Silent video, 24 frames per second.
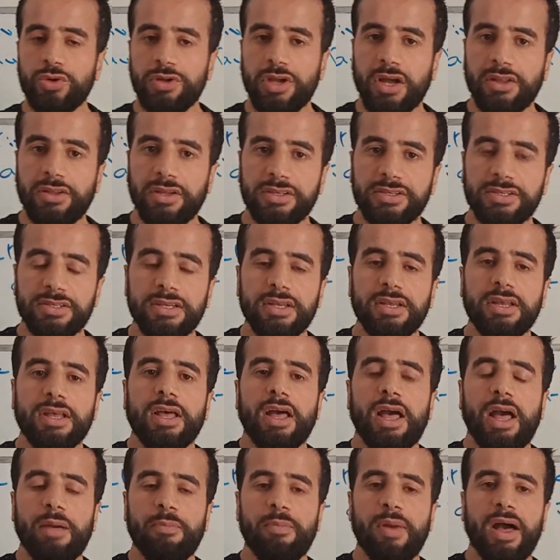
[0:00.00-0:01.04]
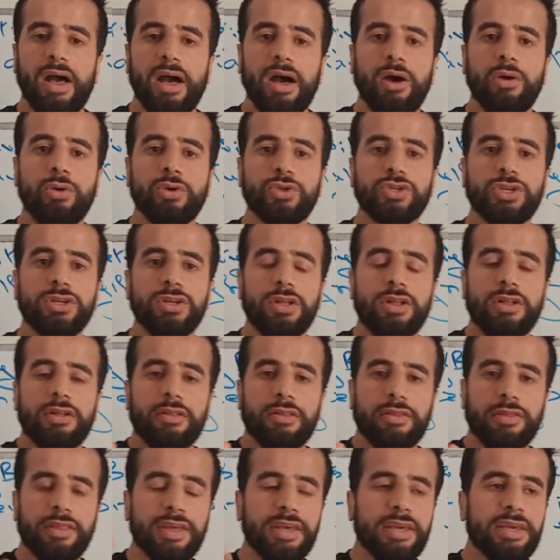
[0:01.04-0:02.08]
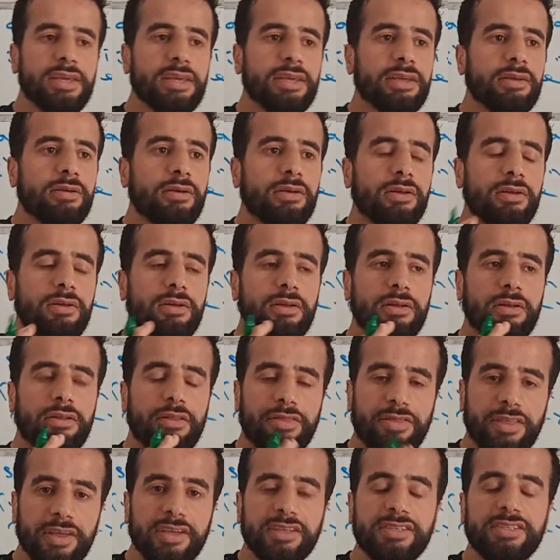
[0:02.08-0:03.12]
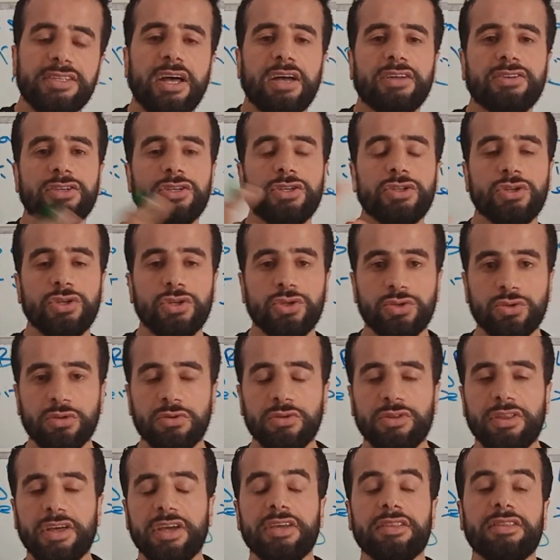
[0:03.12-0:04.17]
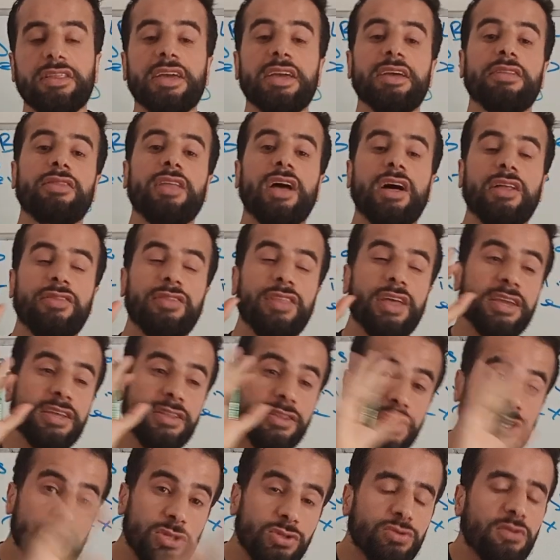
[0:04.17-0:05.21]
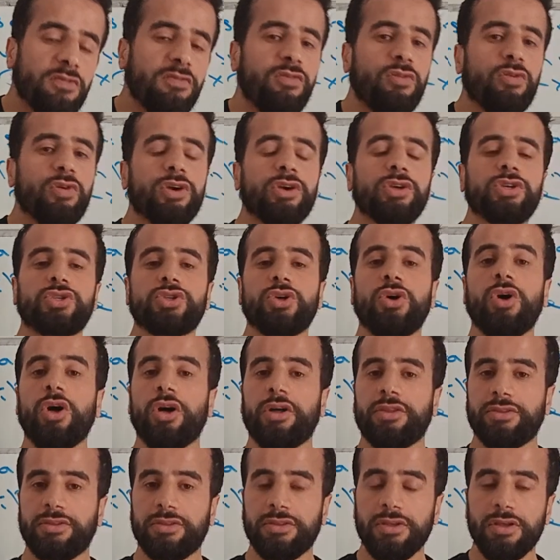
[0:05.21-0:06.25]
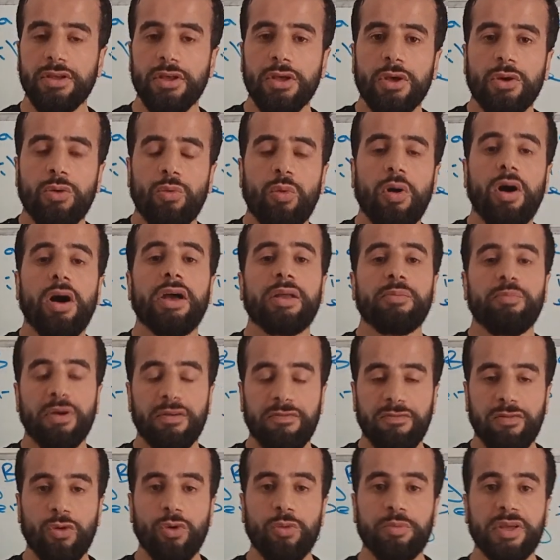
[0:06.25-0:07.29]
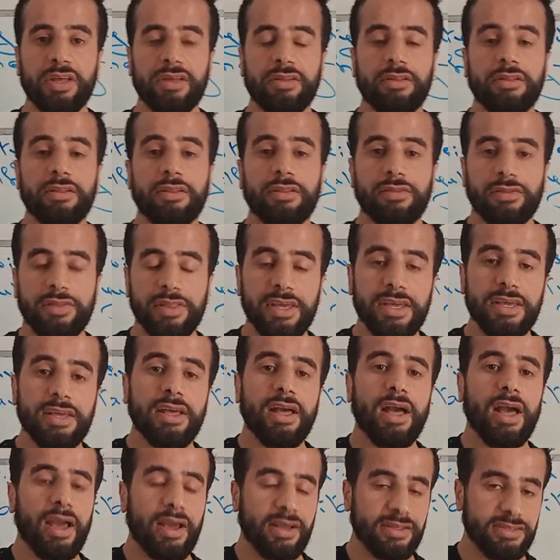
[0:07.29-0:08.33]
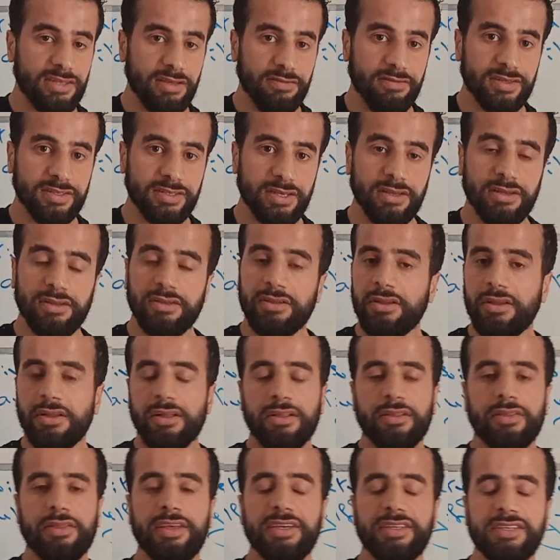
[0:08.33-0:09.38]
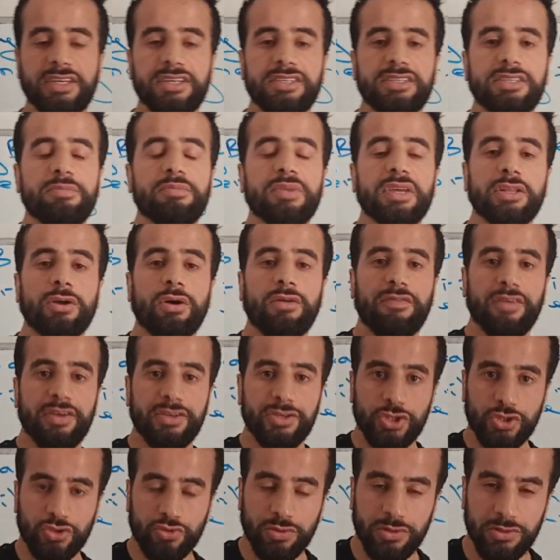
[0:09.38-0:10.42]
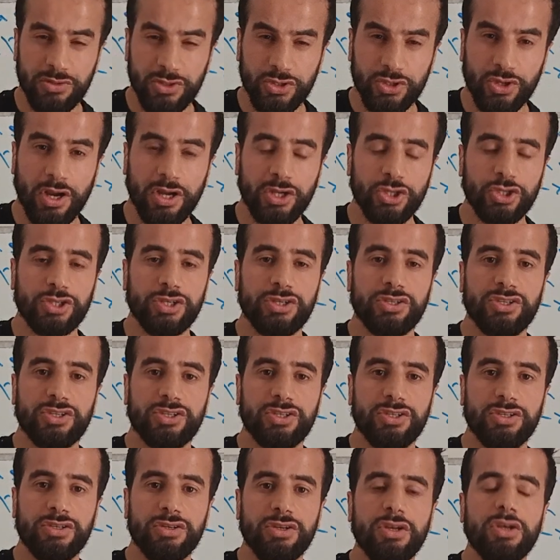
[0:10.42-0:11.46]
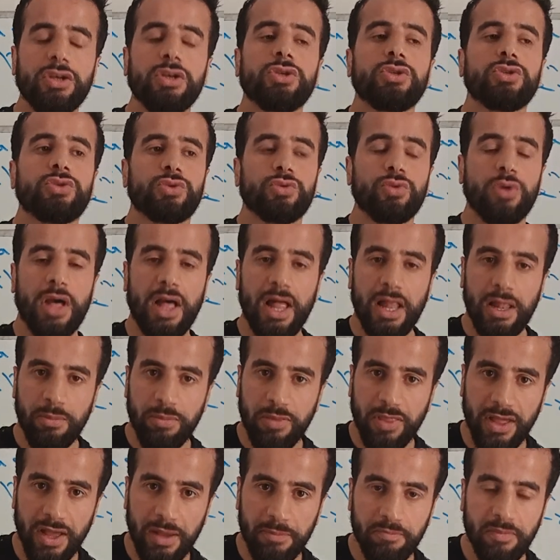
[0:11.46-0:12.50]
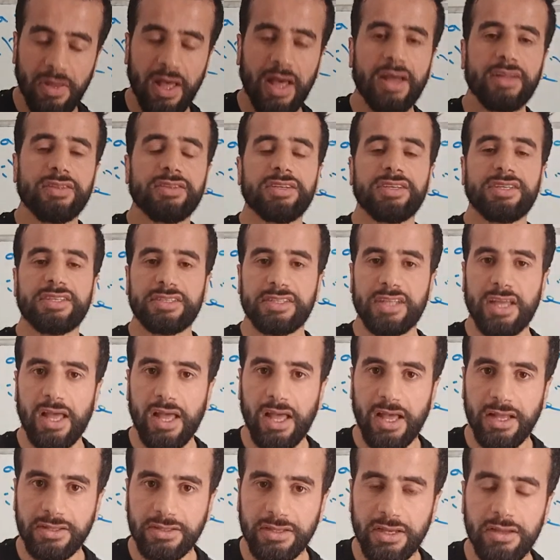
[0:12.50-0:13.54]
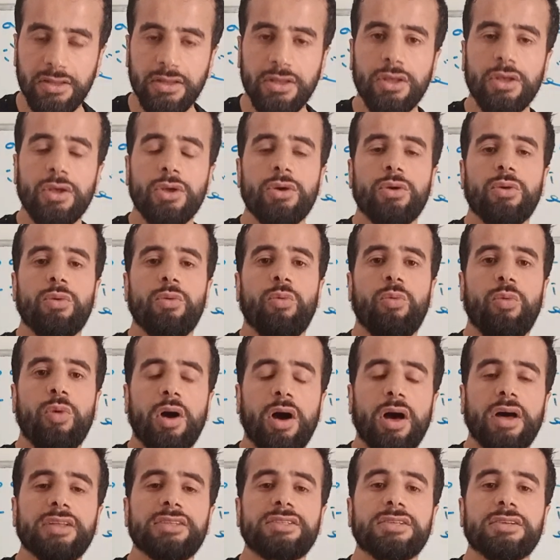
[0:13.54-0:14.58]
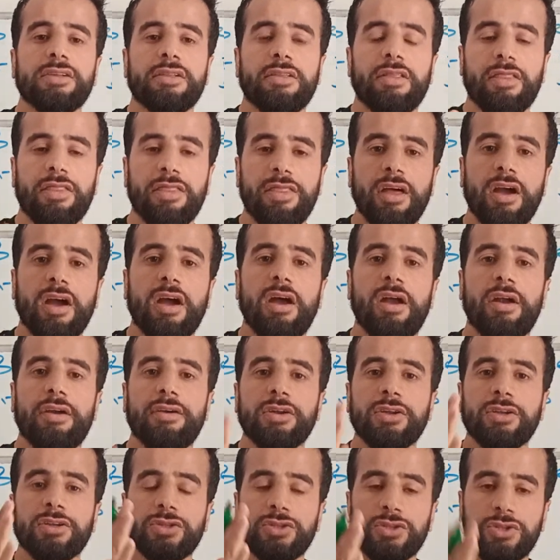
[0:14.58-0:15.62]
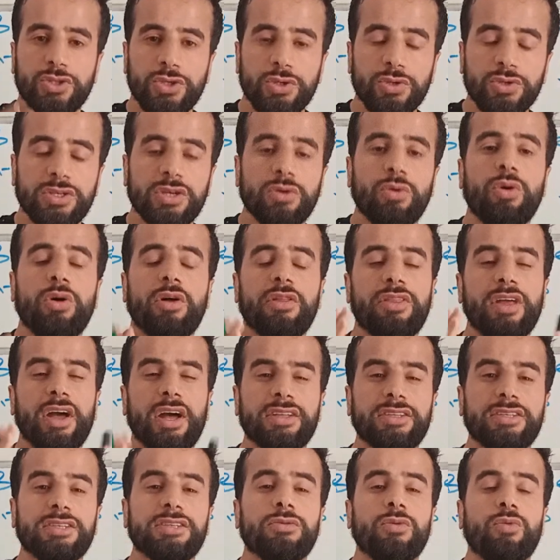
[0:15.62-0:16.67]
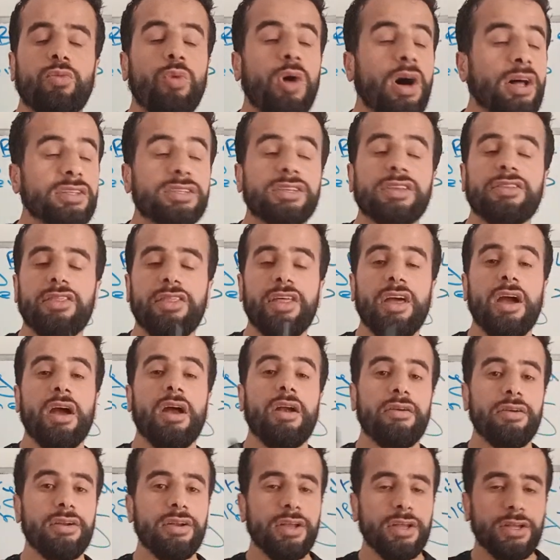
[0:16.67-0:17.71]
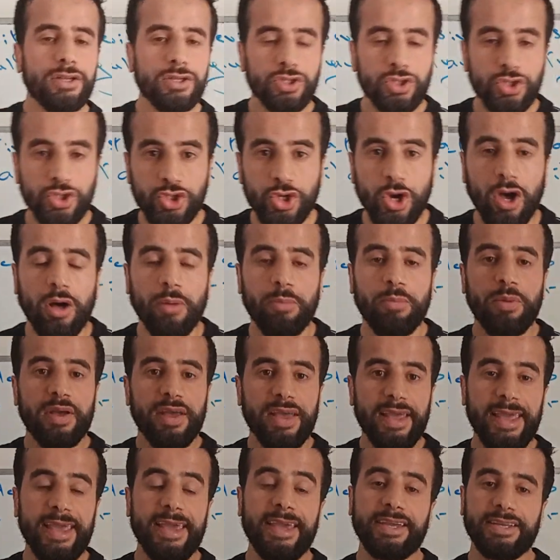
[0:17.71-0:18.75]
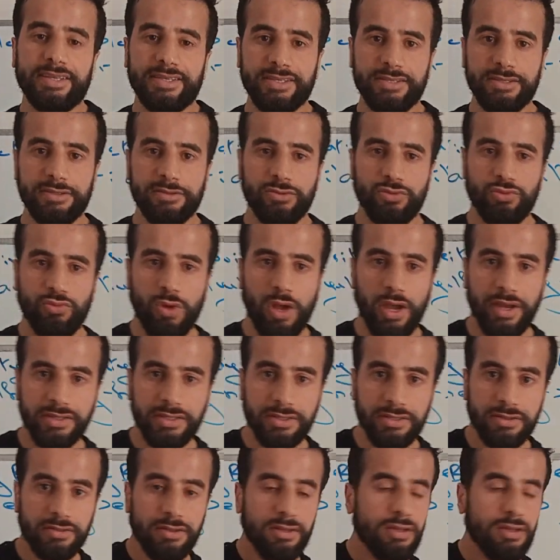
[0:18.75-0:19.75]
your learners about the things that they need to focus on while performing the activity. This is the meaning of instructions, to help them understand what their duty or what their job is, right?